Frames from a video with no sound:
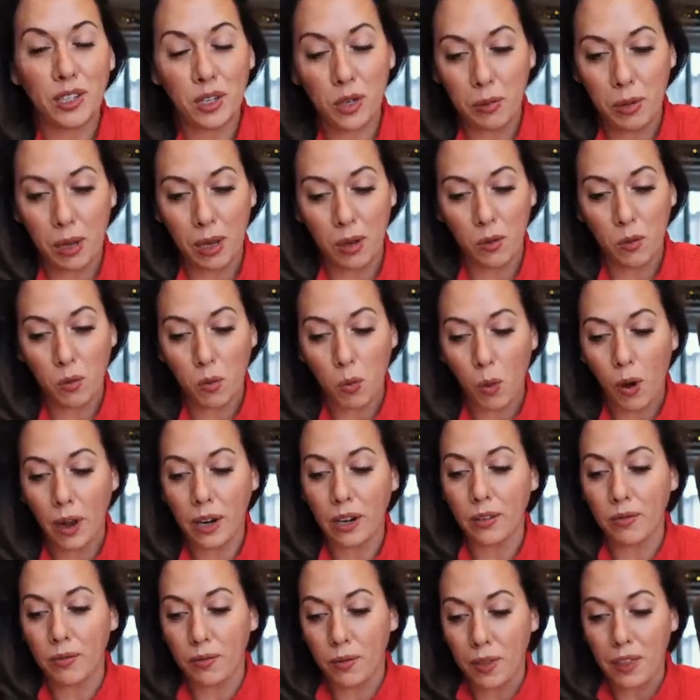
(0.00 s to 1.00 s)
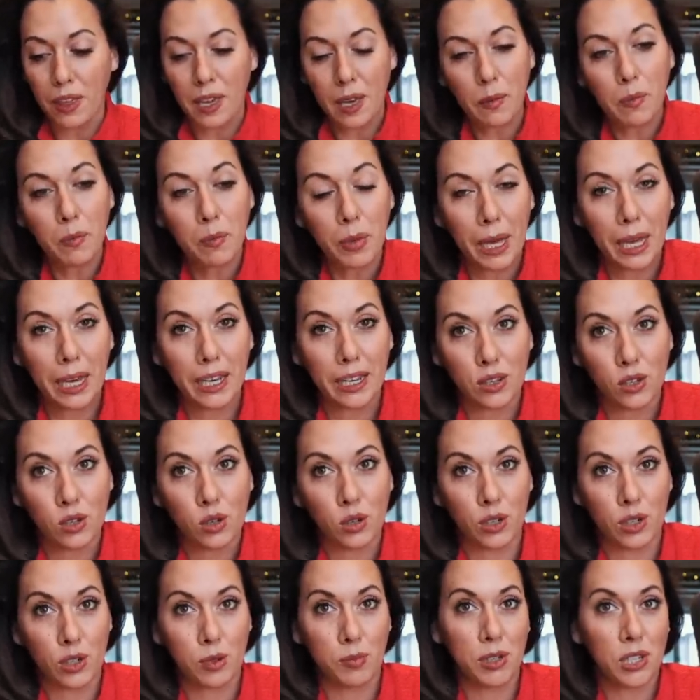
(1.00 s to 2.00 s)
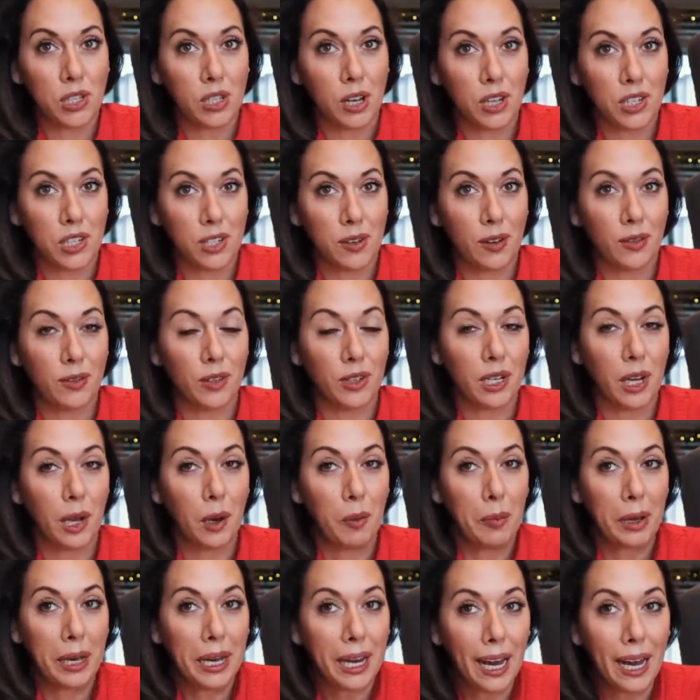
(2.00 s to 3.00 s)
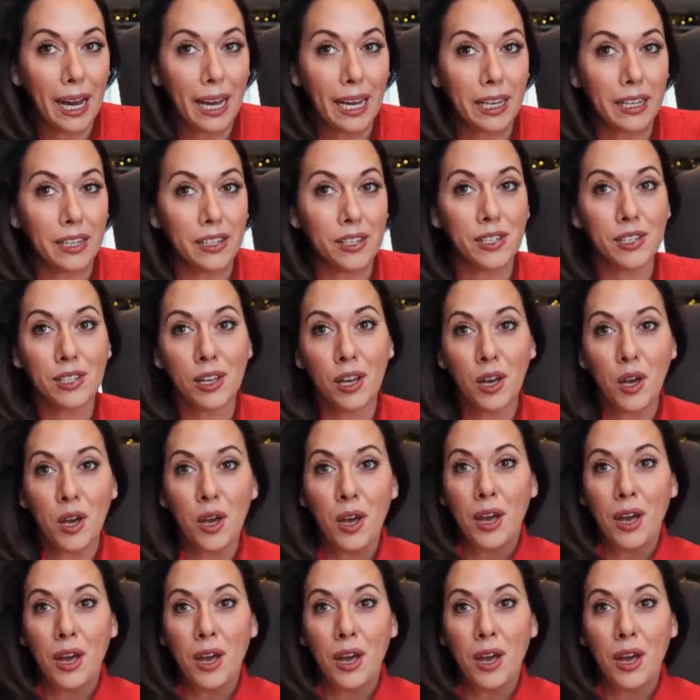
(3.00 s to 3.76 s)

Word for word: to be one of the biggest Christmas hauls I've ever done because